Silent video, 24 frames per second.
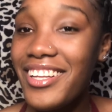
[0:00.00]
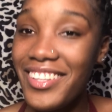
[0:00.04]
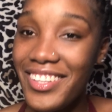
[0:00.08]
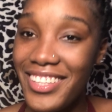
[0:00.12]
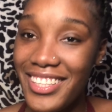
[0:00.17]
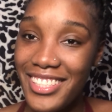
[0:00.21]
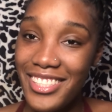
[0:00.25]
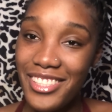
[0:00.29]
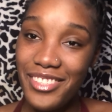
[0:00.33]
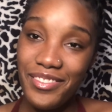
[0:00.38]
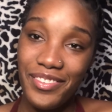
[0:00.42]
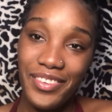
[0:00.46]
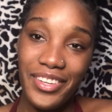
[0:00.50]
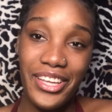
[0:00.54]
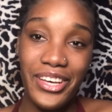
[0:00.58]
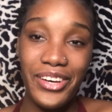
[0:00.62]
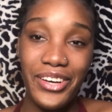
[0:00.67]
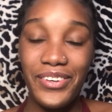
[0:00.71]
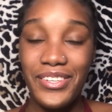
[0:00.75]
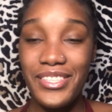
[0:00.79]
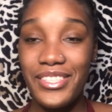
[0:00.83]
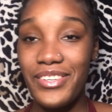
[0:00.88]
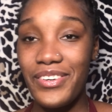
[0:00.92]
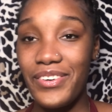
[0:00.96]
this video
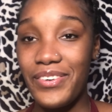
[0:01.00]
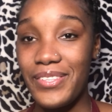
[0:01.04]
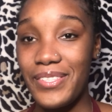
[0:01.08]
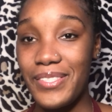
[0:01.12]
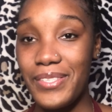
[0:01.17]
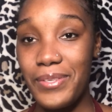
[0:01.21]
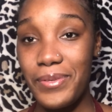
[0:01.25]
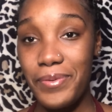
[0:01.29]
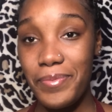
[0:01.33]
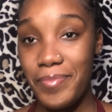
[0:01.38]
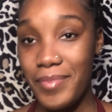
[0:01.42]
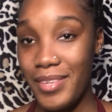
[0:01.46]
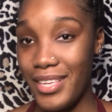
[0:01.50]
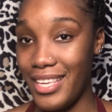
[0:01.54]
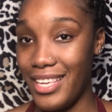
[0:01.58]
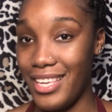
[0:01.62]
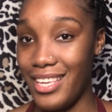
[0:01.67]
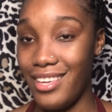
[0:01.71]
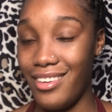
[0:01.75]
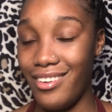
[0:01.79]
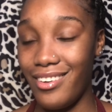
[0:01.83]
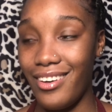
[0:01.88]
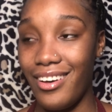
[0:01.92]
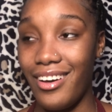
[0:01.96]
is going to
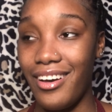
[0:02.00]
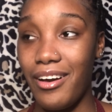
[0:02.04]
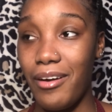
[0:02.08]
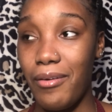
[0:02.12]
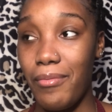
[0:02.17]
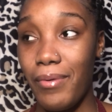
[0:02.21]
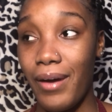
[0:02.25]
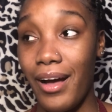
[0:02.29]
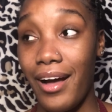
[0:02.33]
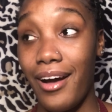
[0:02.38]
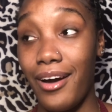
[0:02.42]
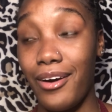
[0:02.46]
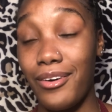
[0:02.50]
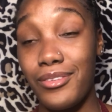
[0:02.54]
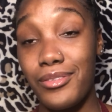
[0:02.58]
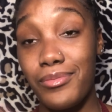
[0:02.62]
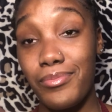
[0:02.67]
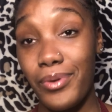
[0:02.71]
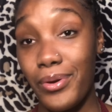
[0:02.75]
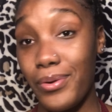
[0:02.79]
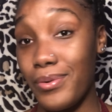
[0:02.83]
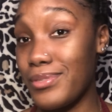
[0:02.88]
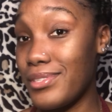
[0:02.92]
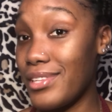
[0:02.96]
be about
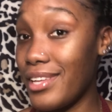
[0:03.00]
pros and